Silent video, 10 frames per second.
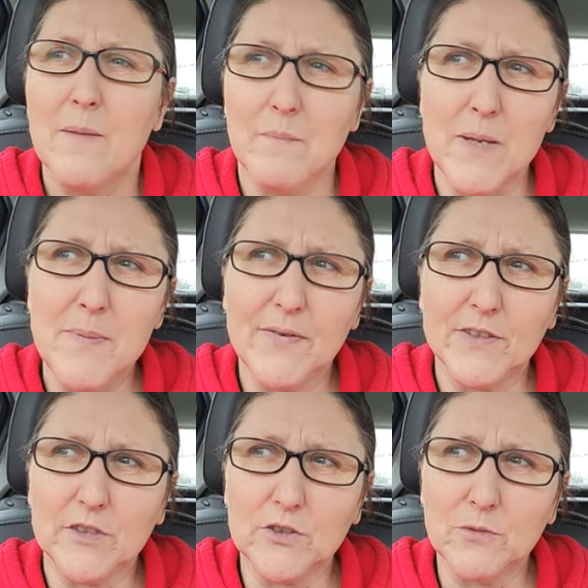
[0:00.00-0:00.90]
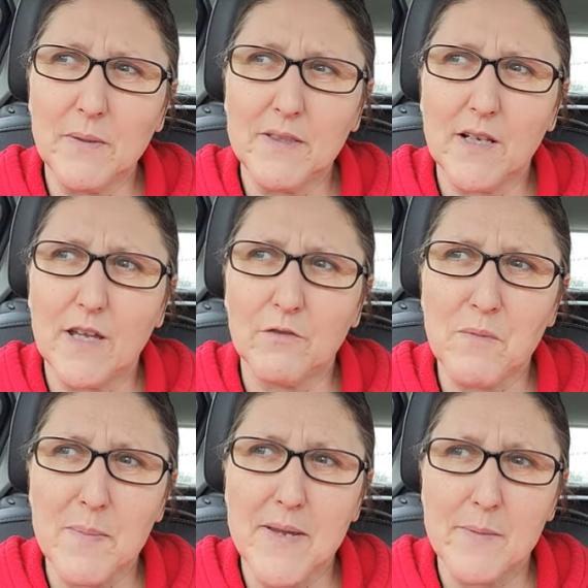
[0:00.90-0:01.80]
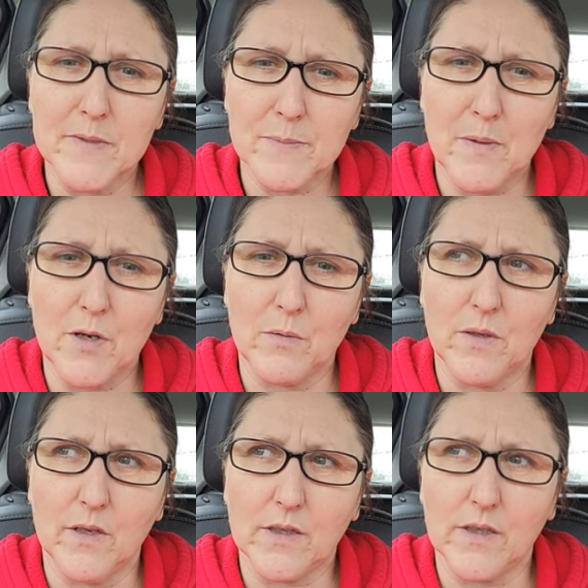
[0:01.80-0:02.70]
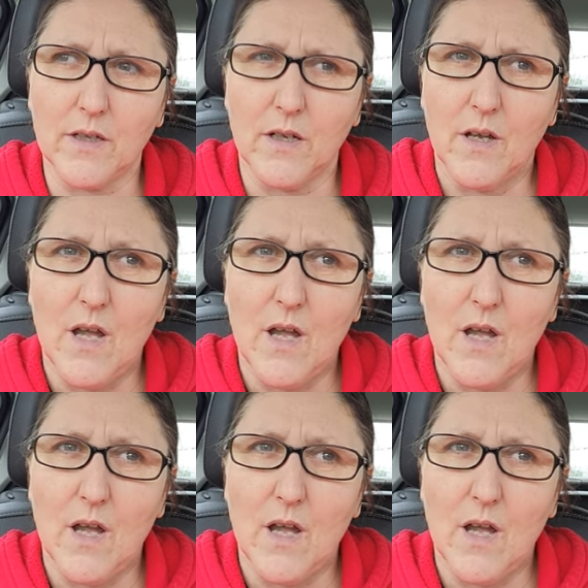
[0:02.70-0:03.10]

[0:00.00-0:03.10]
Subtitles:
Maybe if I don't do mental health, maybe I'm a support worker.